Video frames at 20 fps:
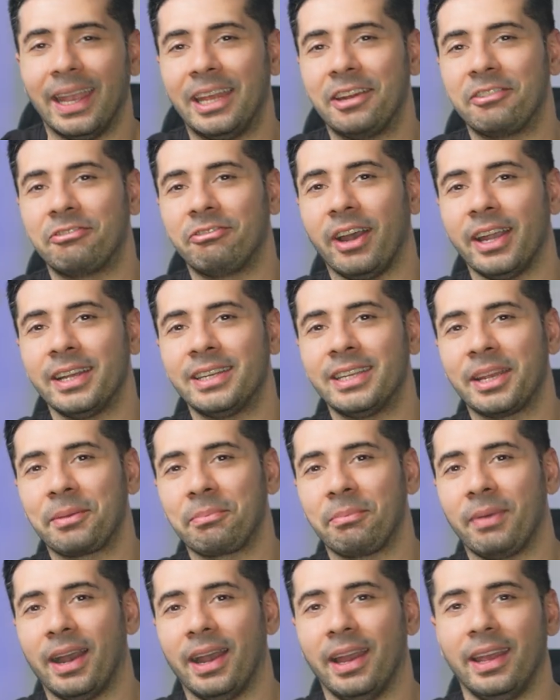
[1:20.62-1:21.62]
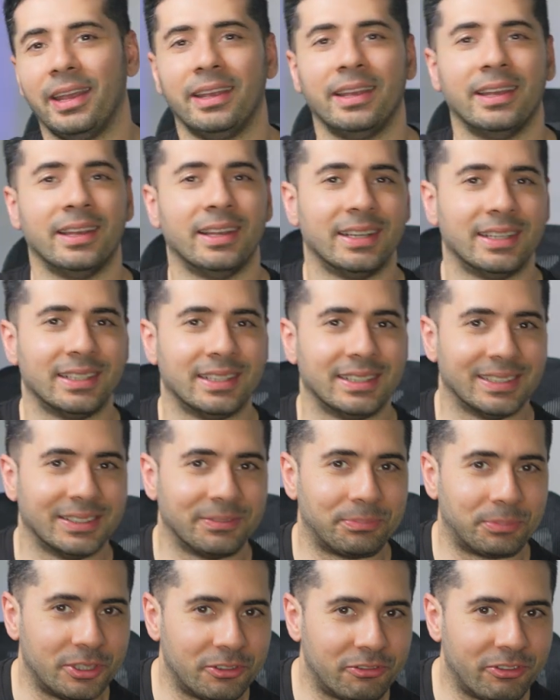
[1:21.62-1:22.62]
and fighting my uh,
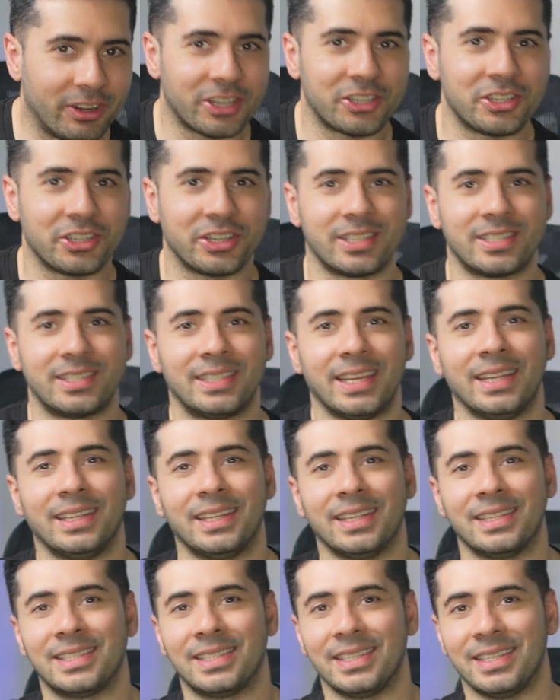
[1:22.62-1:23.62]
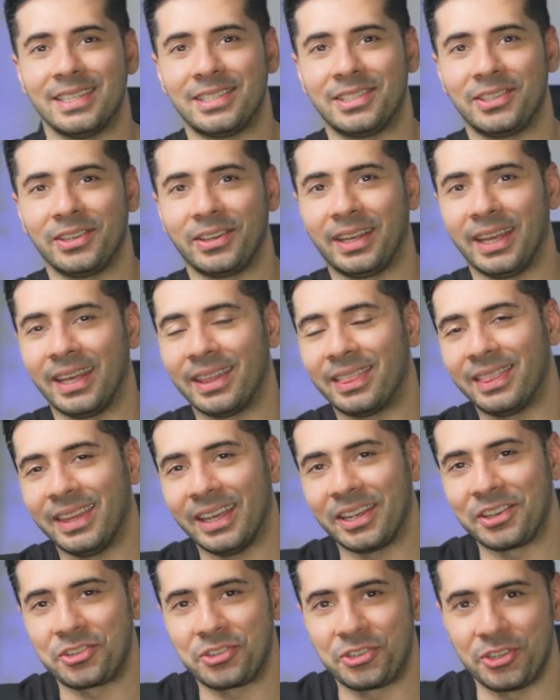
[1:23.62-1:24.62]
perfectionist tendencies to get
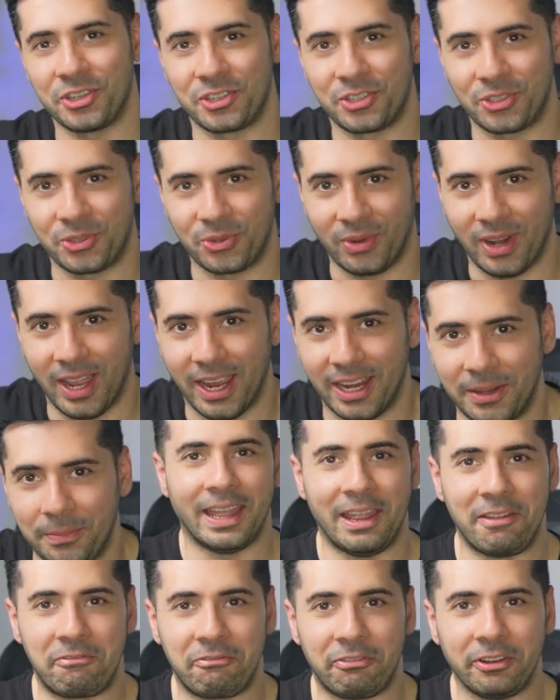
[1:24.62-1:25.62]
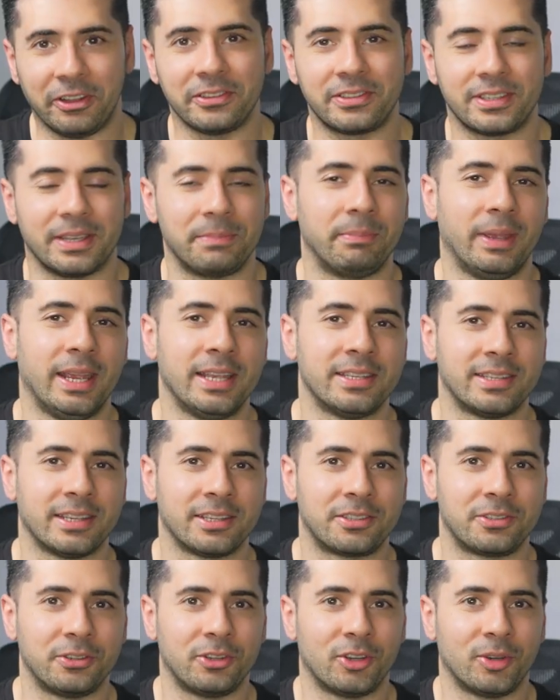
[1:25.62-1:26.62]
things just right. It feels
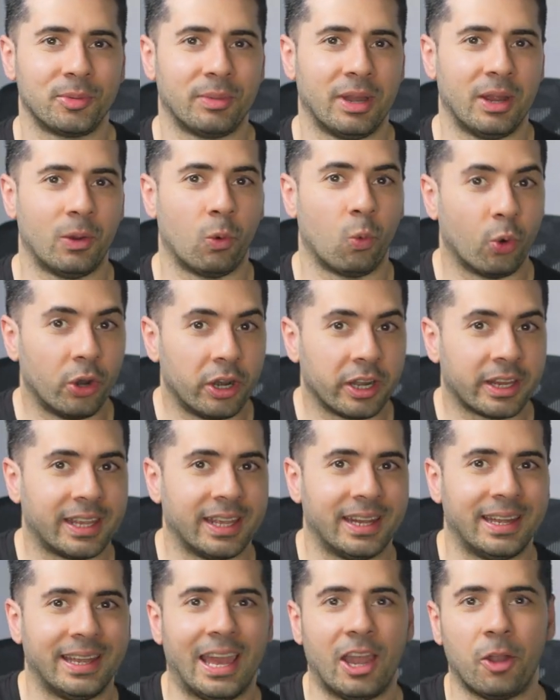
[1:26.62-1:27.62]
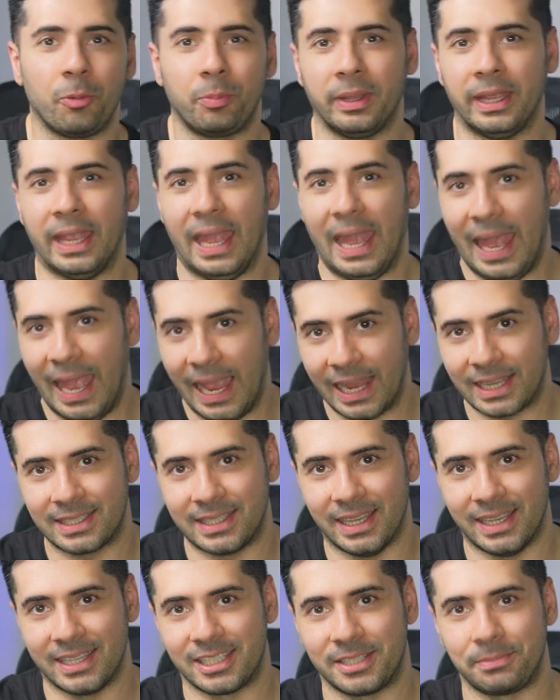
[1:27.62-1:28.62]
amazing to know my work can now be
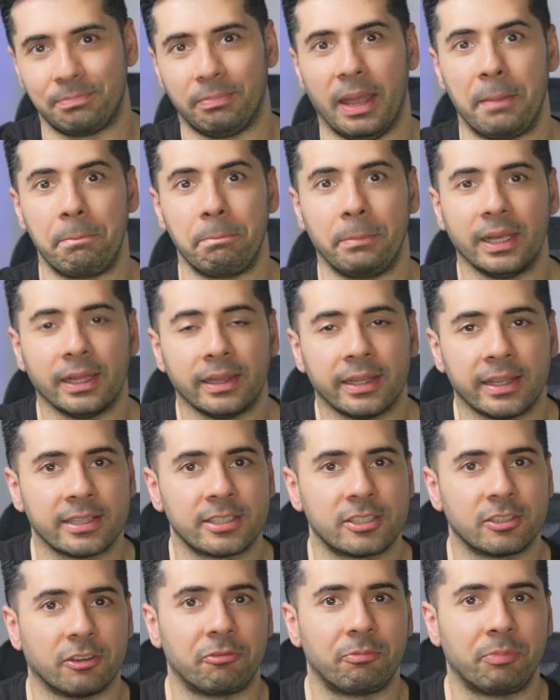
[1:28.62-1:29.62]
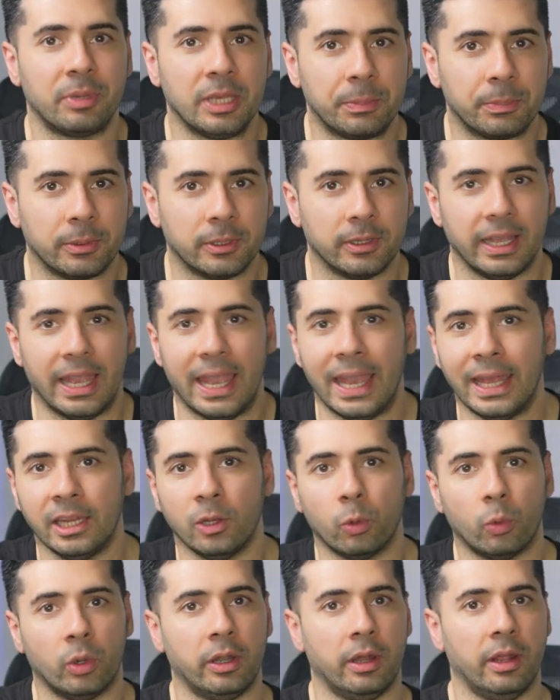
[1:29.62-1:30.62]
accessed by millions of people
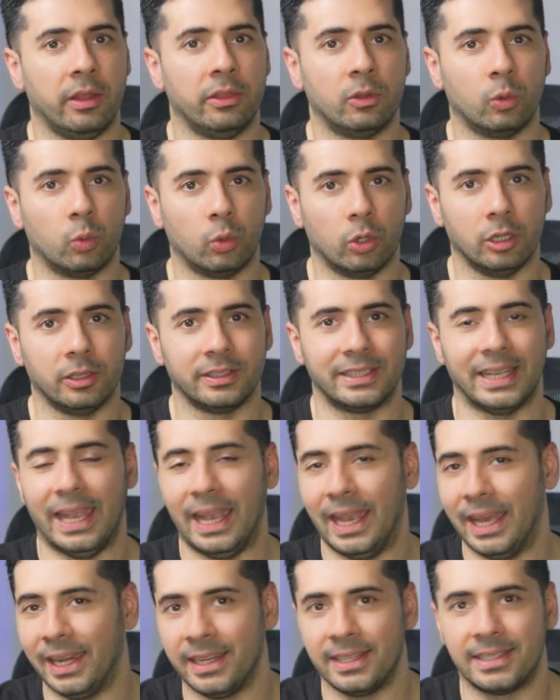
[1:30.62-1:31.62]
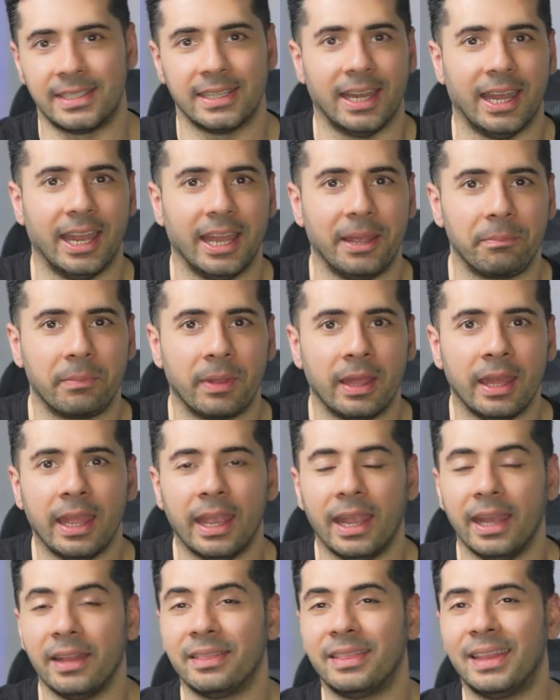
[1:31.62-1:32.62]
anywhere in the world, anytime.
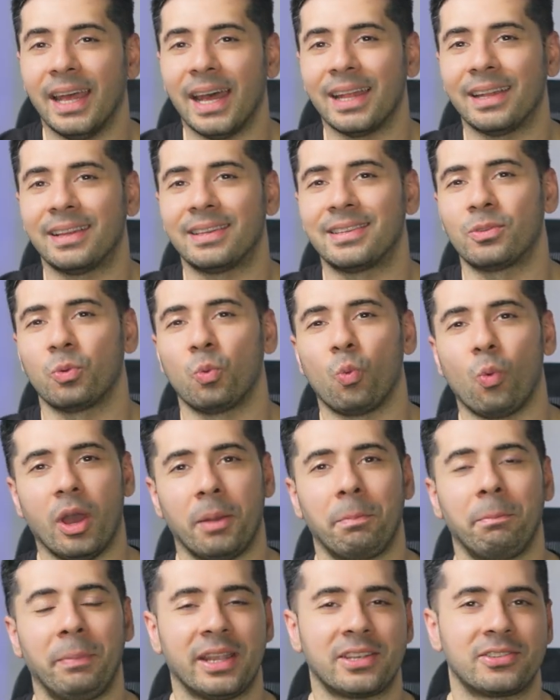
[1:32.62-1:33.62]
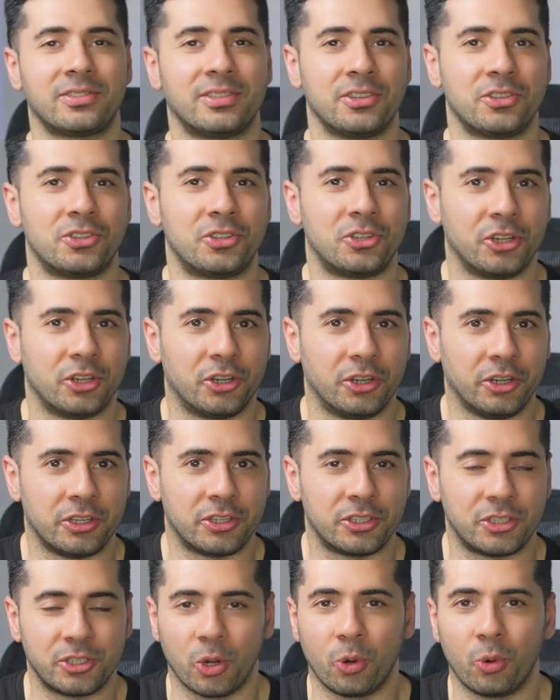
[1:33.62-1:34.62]
And that's what makes this journey
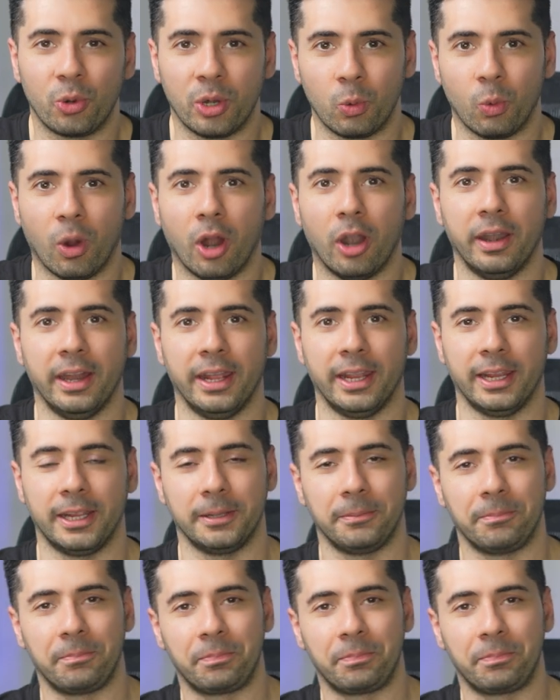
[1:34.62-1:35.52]
so rewarding.